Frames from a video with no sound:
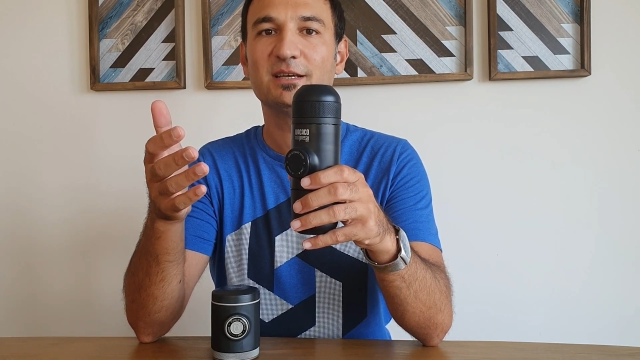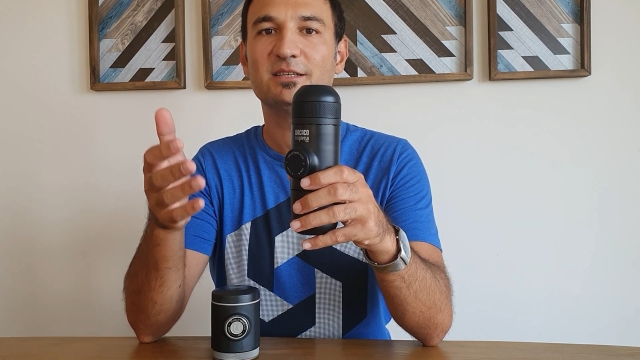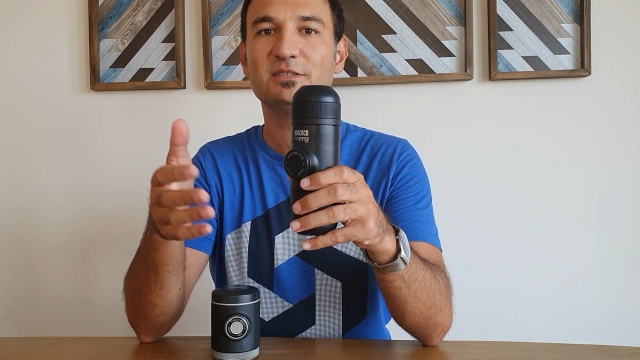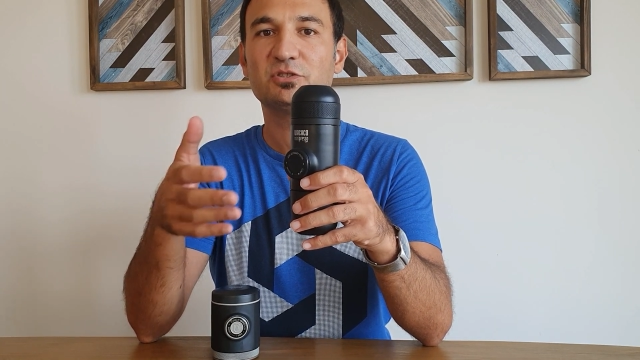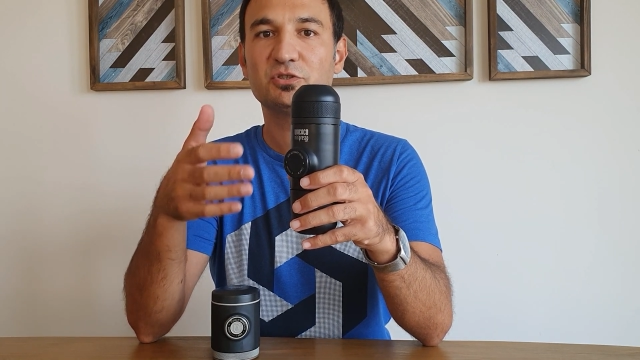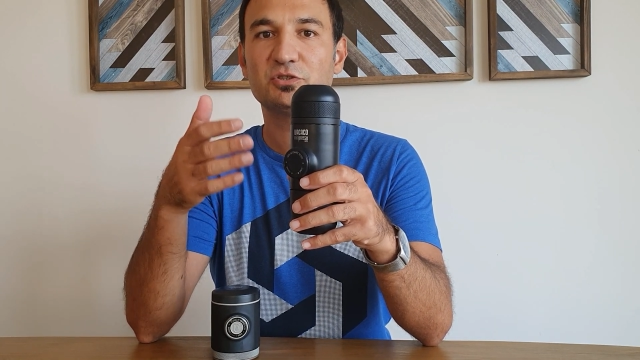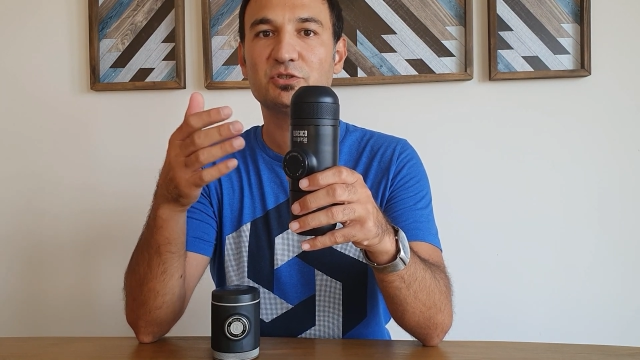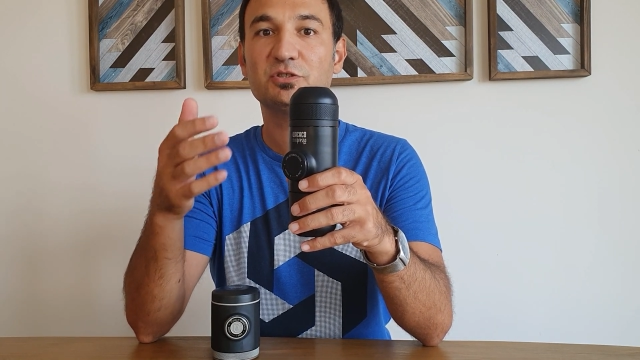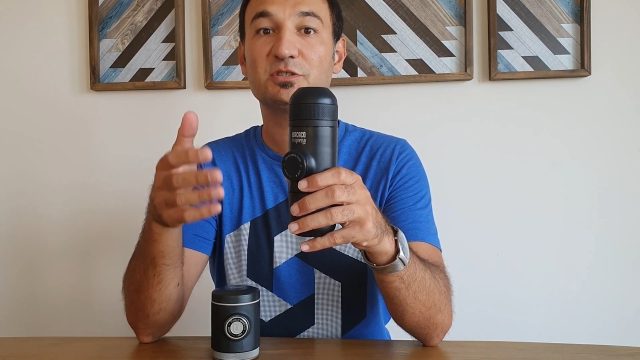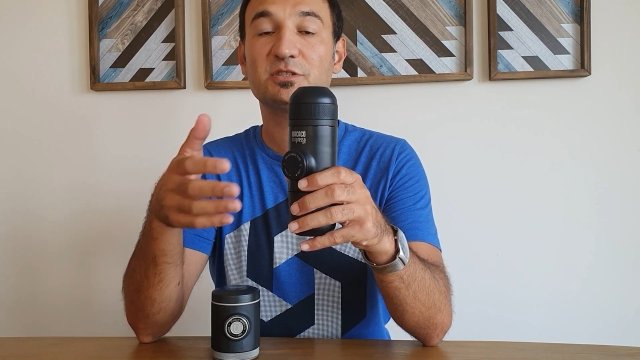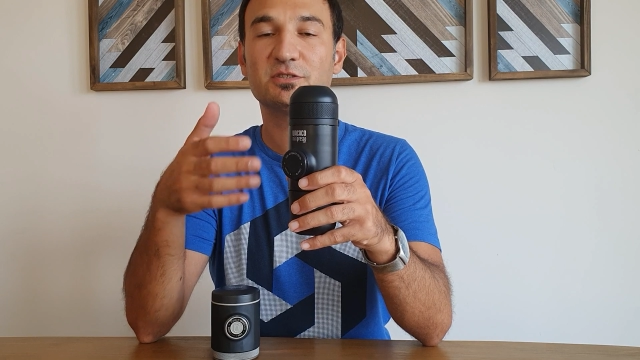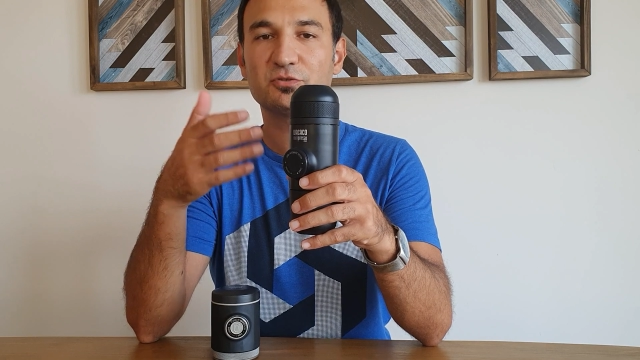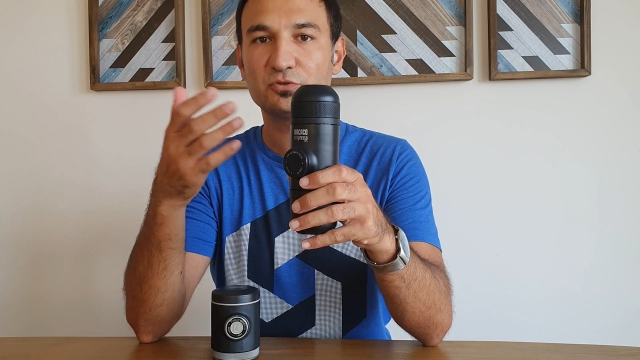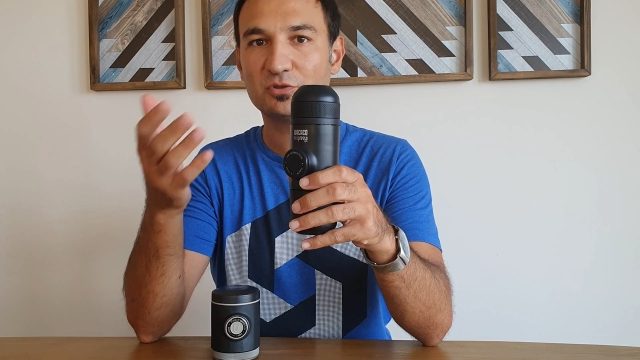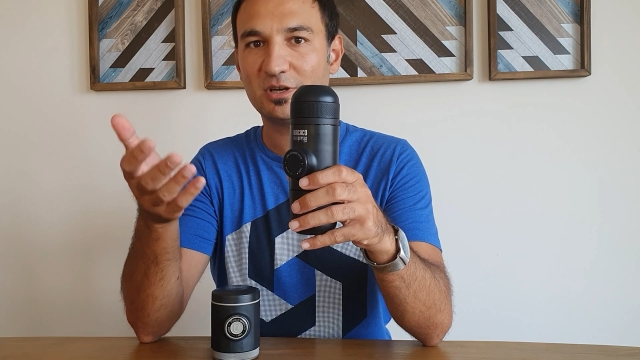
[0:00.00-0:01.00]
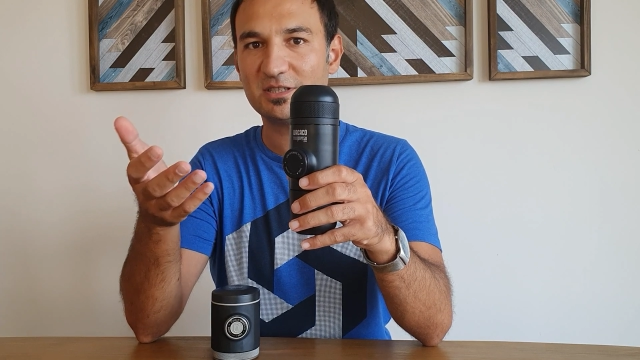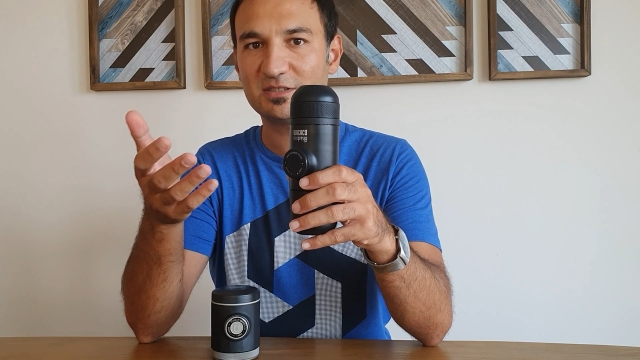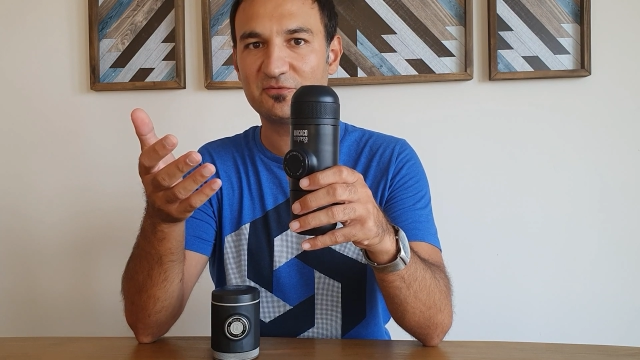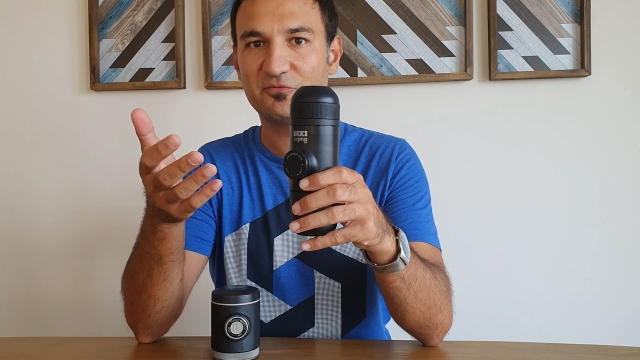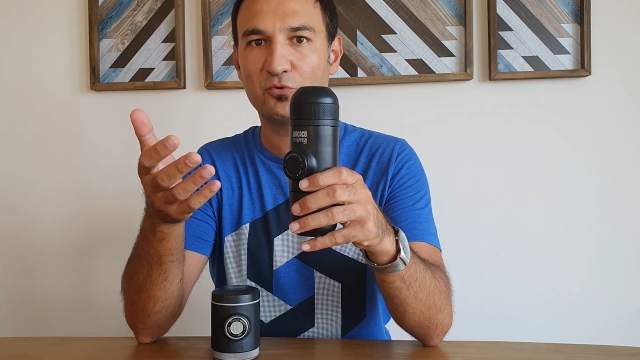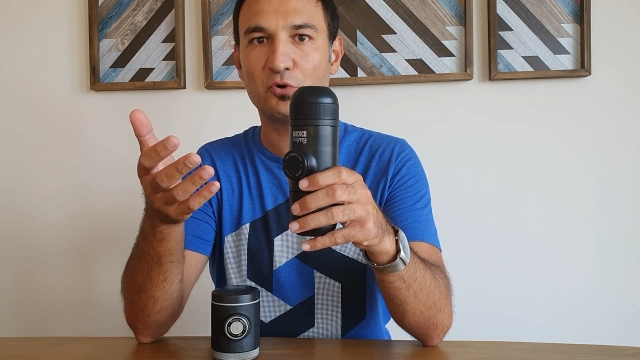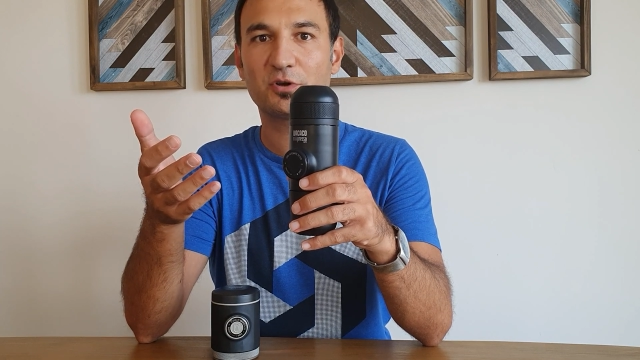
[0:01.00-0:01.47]
introduced in two
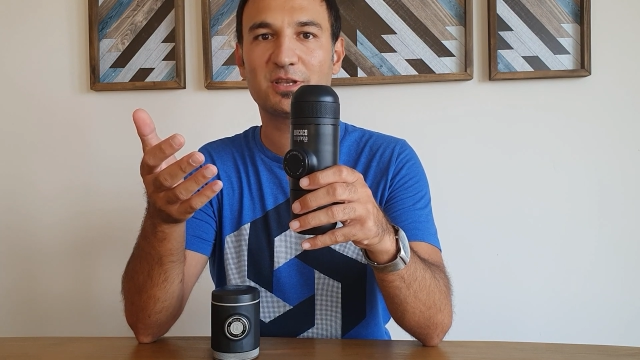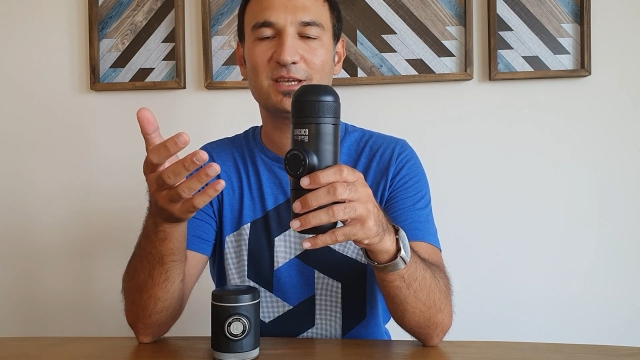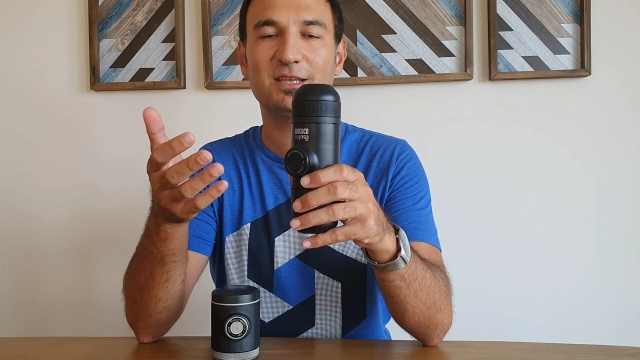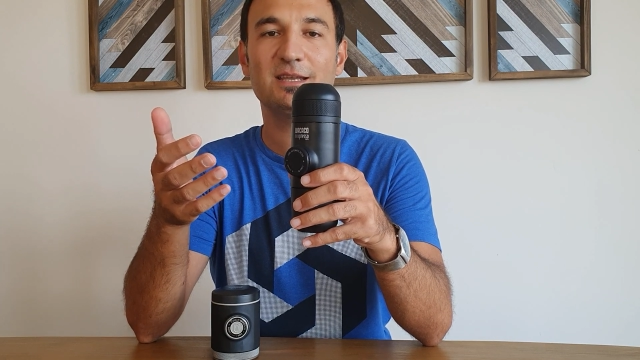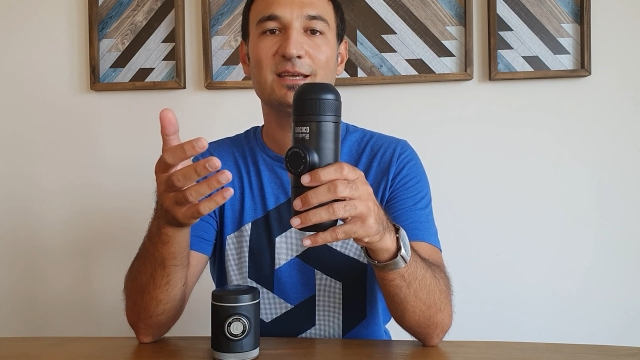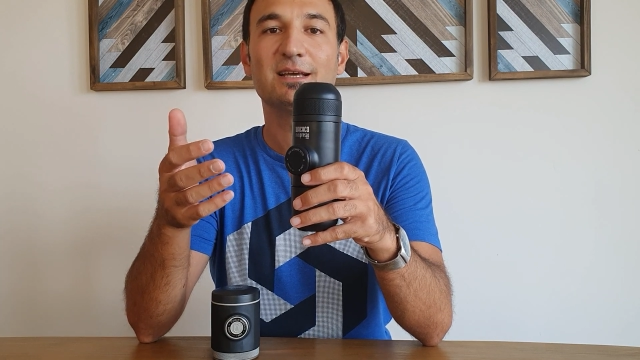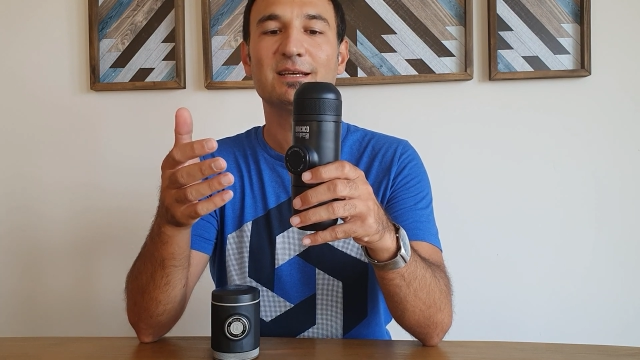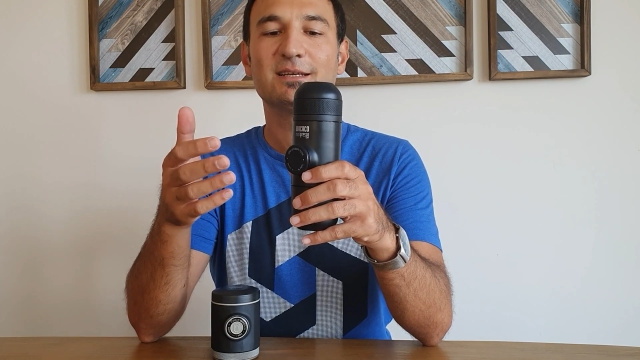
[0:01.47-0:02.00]
thousand fourteen.